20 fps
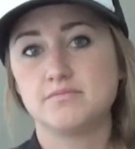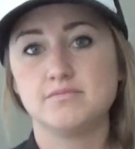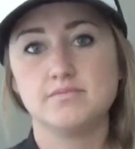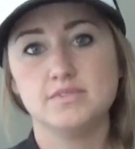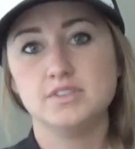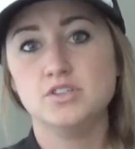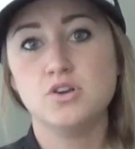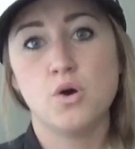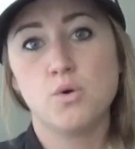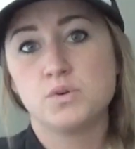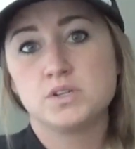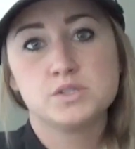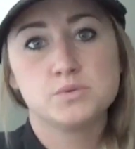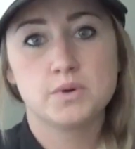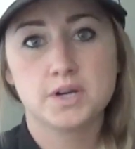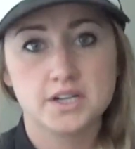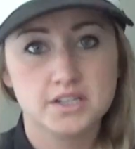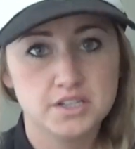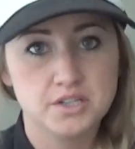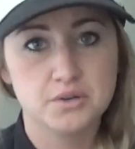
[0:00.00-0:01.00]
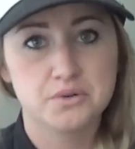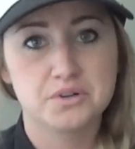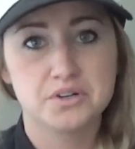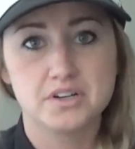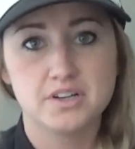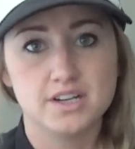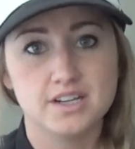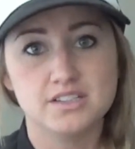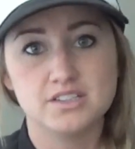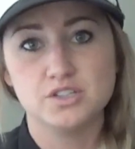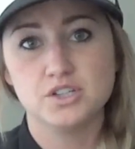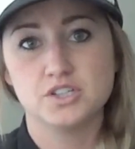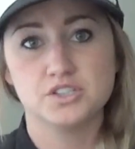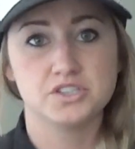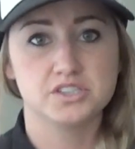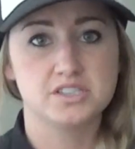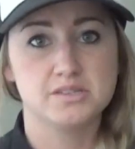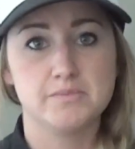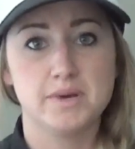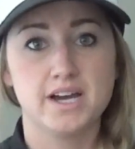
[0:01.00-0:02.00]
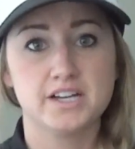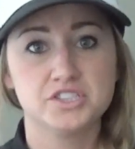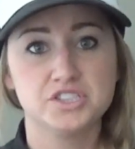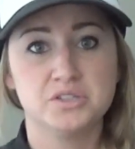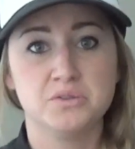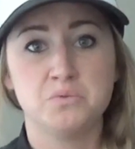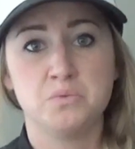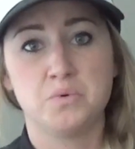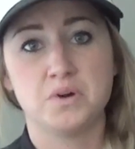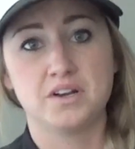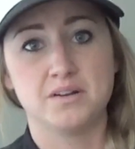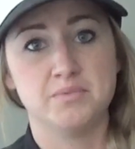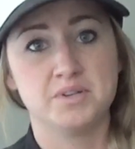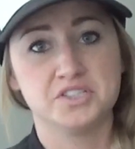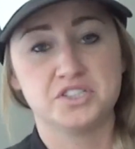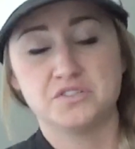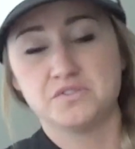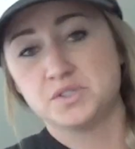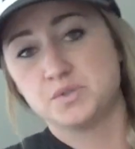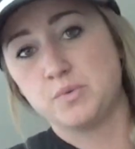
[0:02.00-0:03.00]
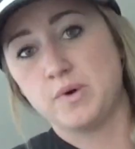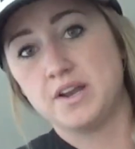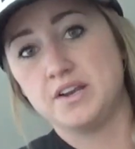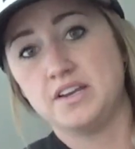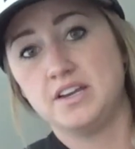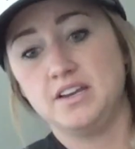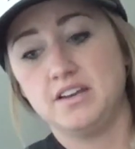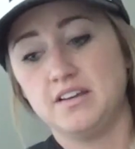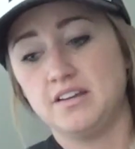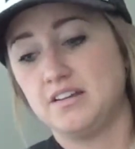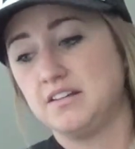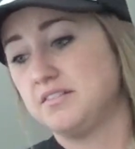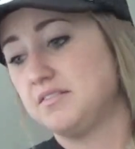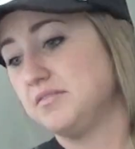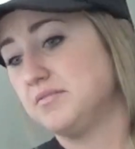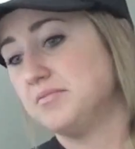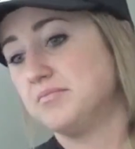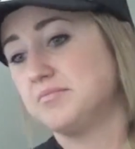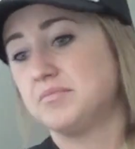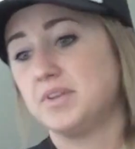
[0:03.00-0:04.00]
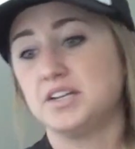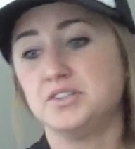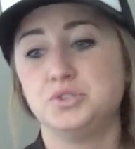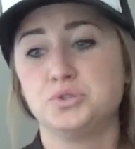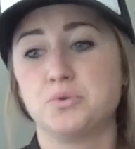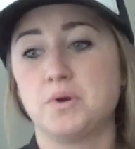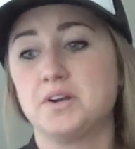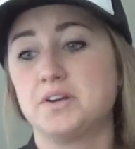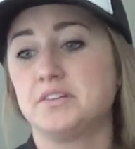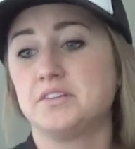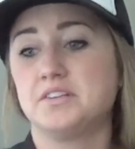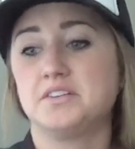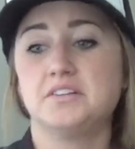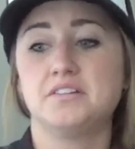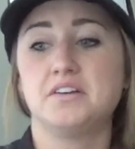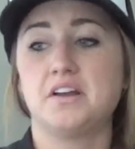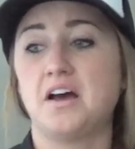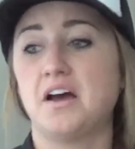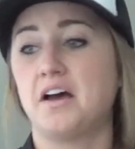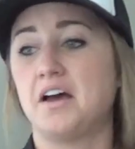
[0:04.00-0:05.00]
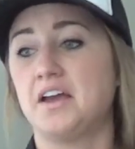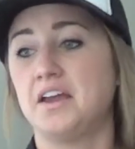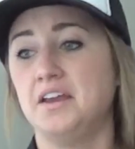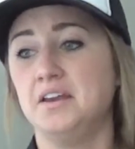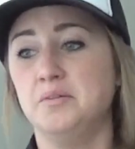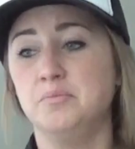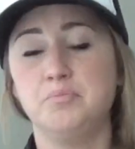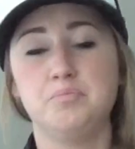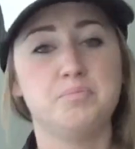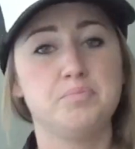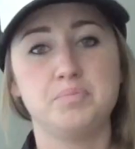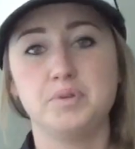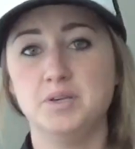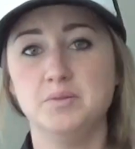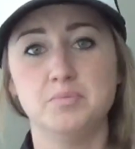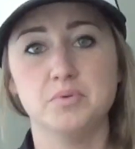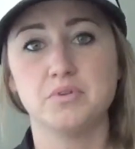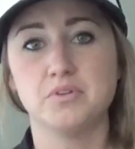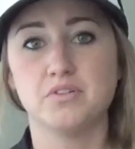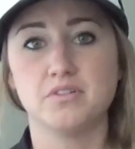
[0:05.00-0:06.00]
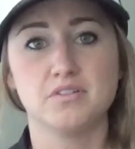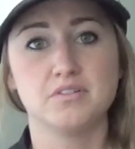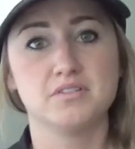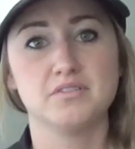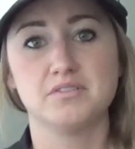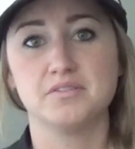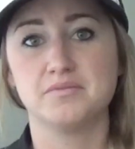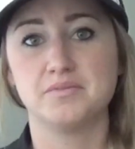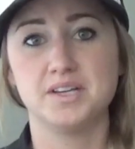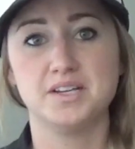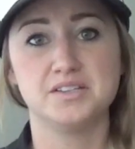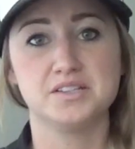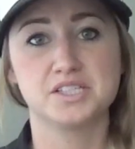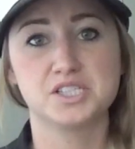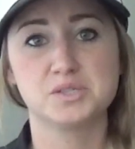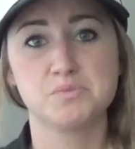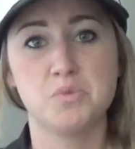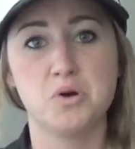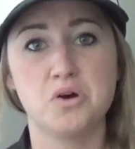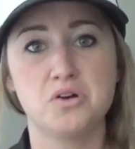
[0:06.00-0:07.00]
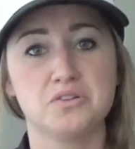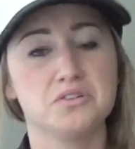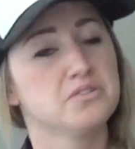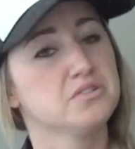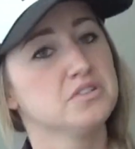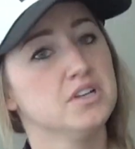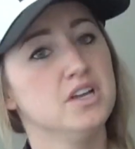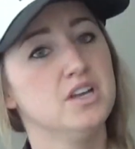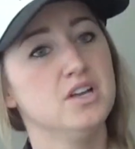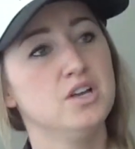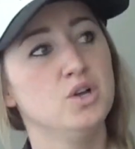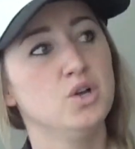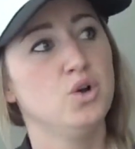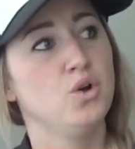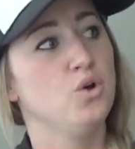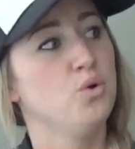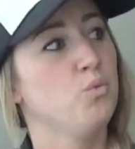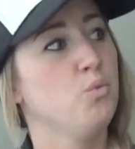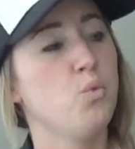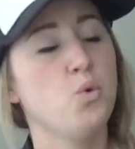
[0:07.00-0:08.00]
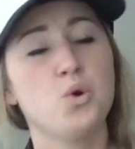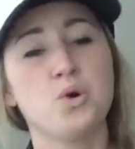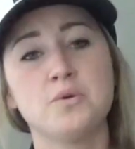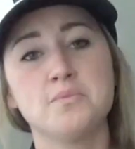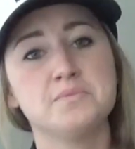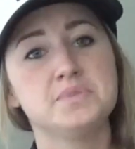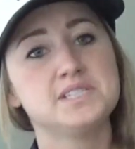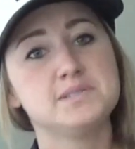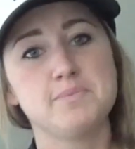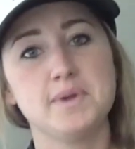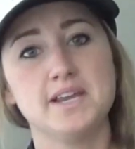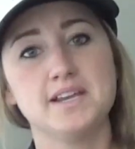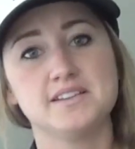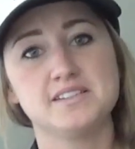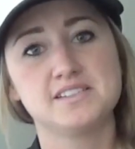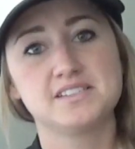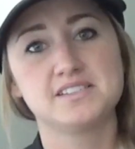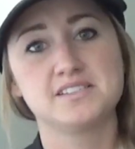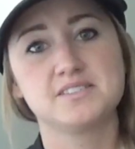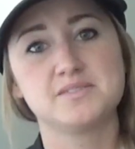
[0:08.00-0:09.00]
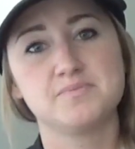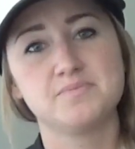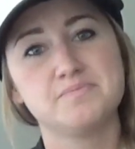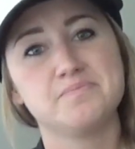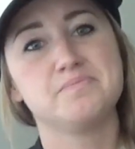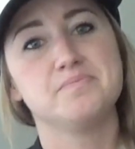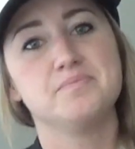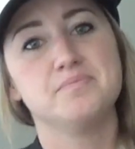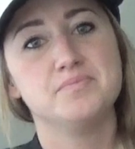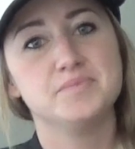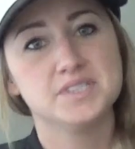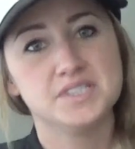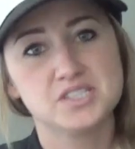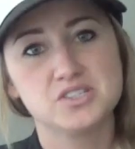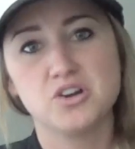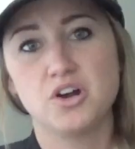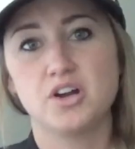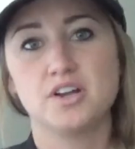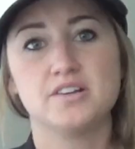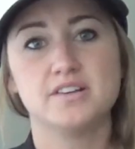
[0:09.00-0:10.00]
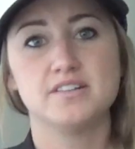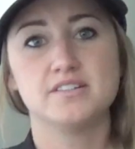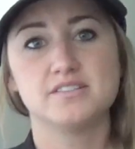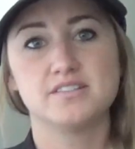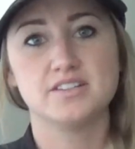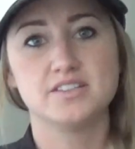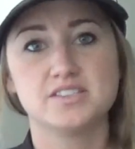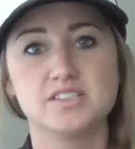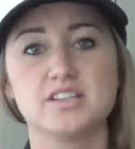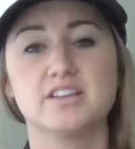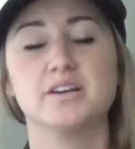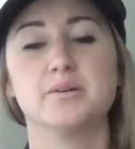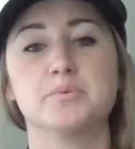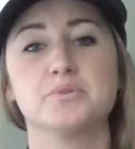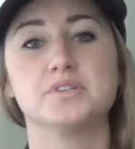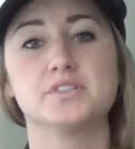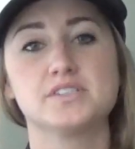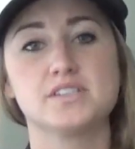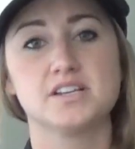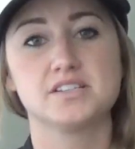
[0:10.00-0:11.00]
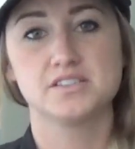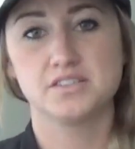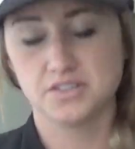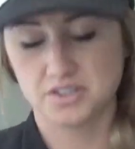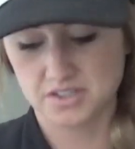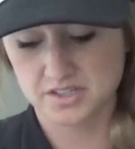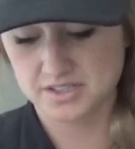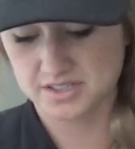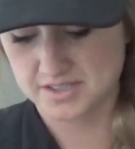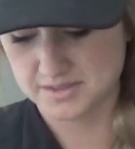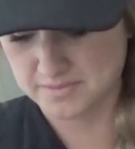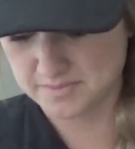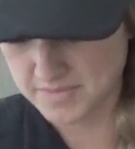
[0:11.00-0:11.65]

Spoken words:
No one's wearing deodorant, and you can just imagine what a bunch of sweaty, adrenaline high people in this small, warm space. It's not as glamorous as it looks.